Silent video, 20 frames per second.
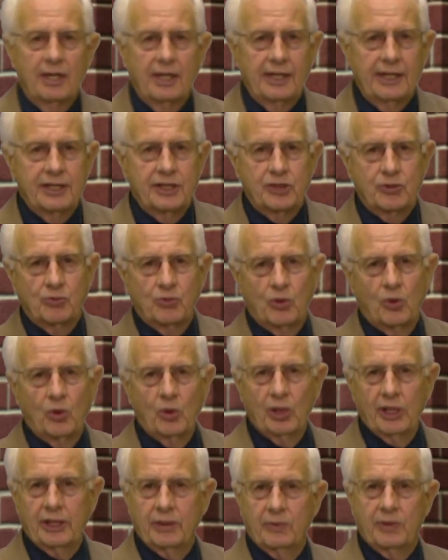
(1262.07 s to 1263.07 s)
is
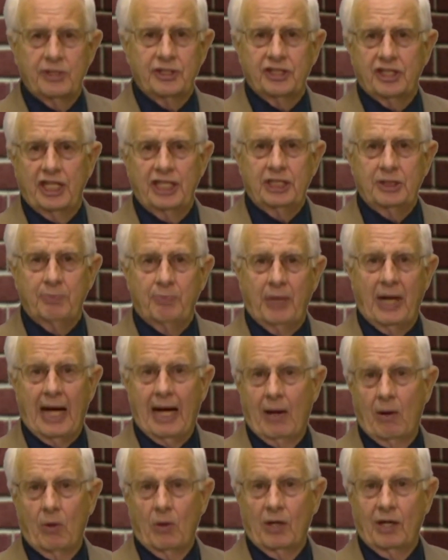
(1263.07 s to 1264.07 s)
ruling with such
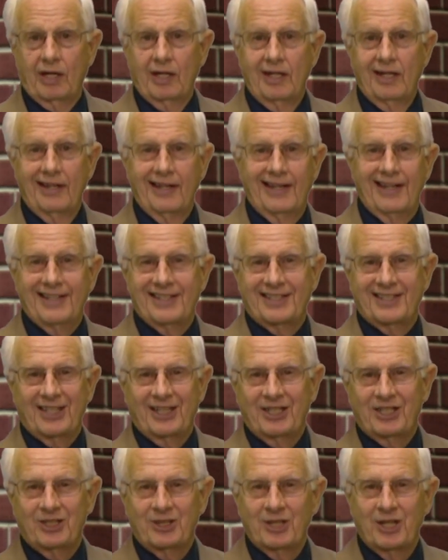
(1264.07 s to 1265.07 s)
power and such